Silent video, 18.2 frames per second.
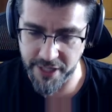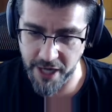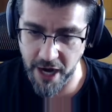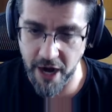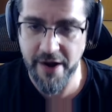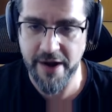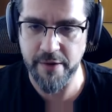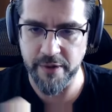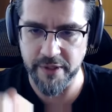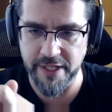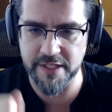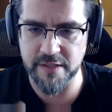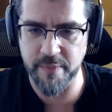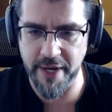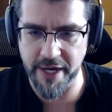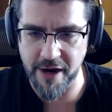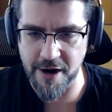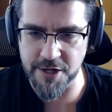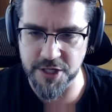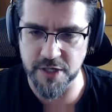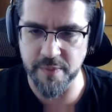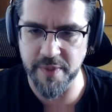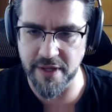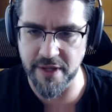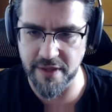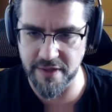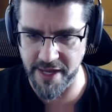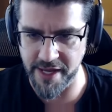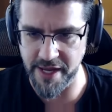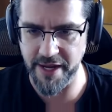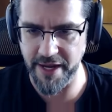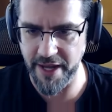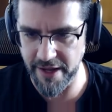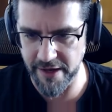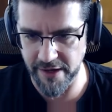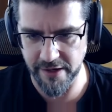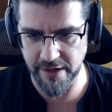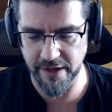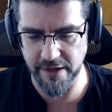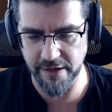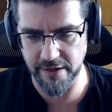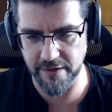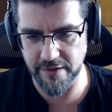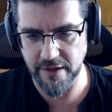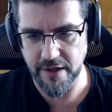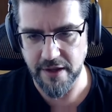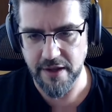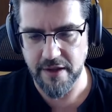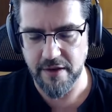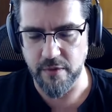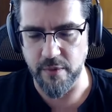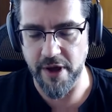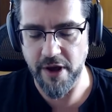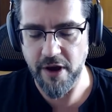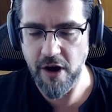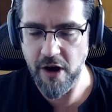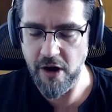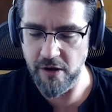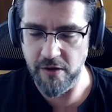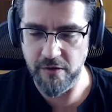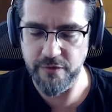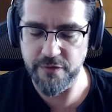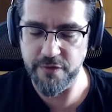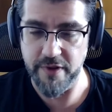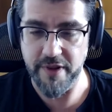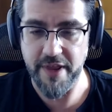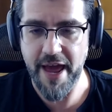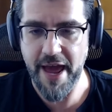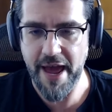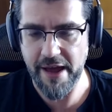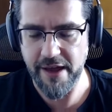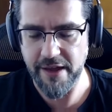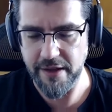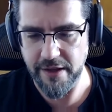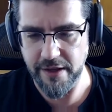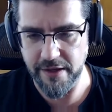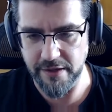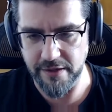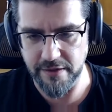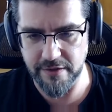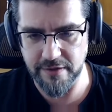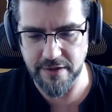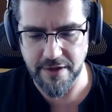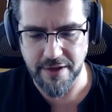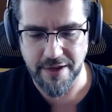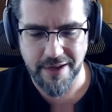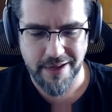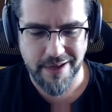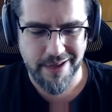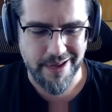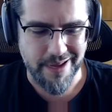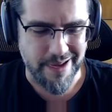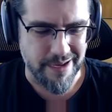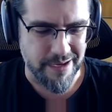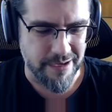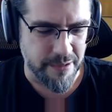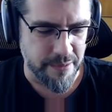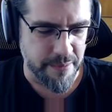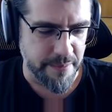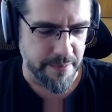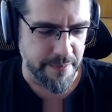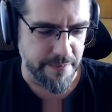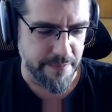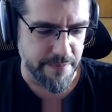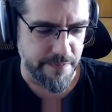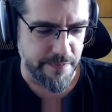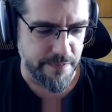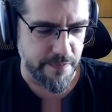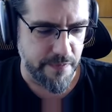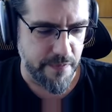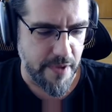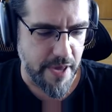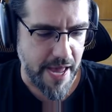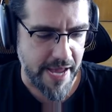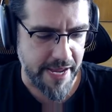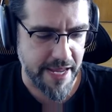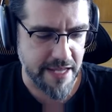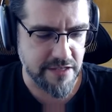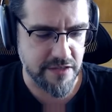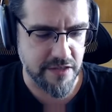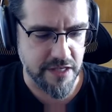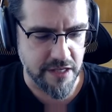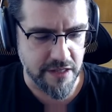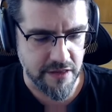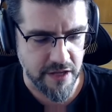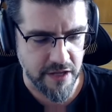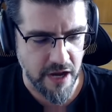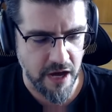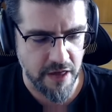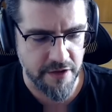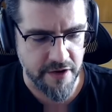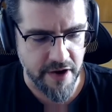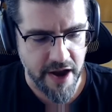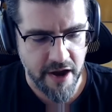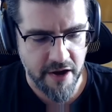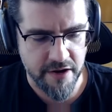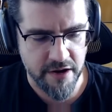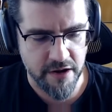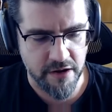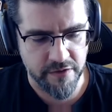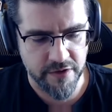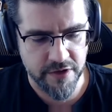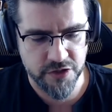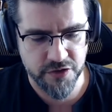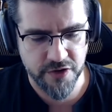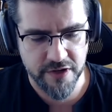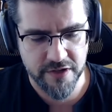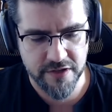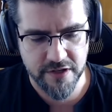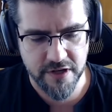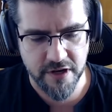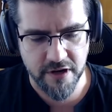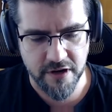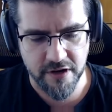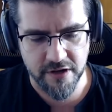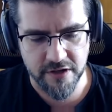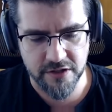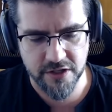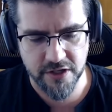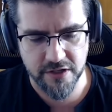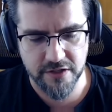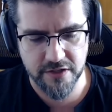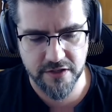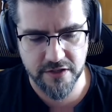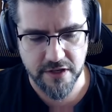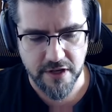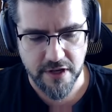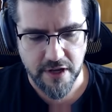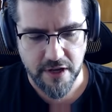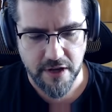I was like, "All right, well, let's make RGB a thing again," and went all for that, and um, I guess the the other area of interest here is just